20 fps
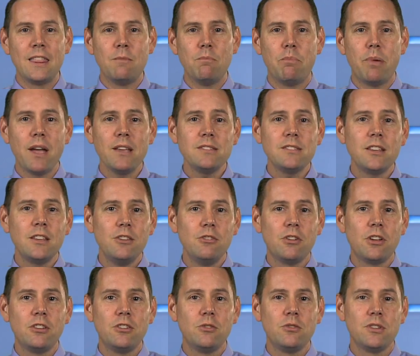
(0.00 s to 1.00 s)
the best thing you
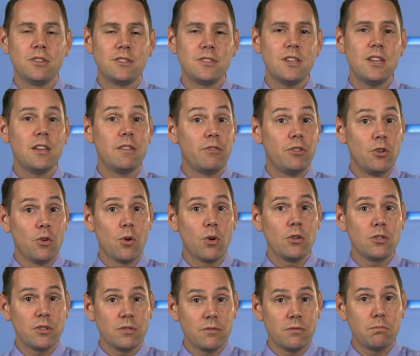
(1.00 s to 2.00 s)
can do to see if
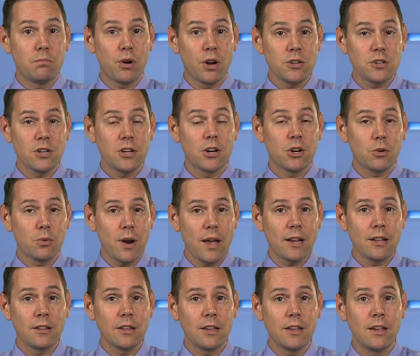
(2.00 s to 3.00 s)
you're brushing
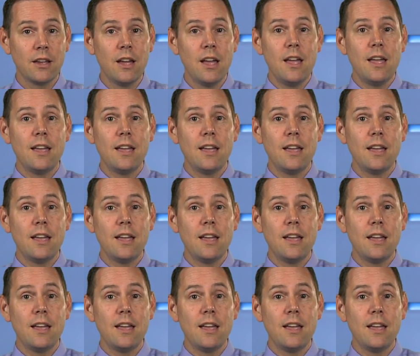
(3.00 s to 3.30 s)
correctly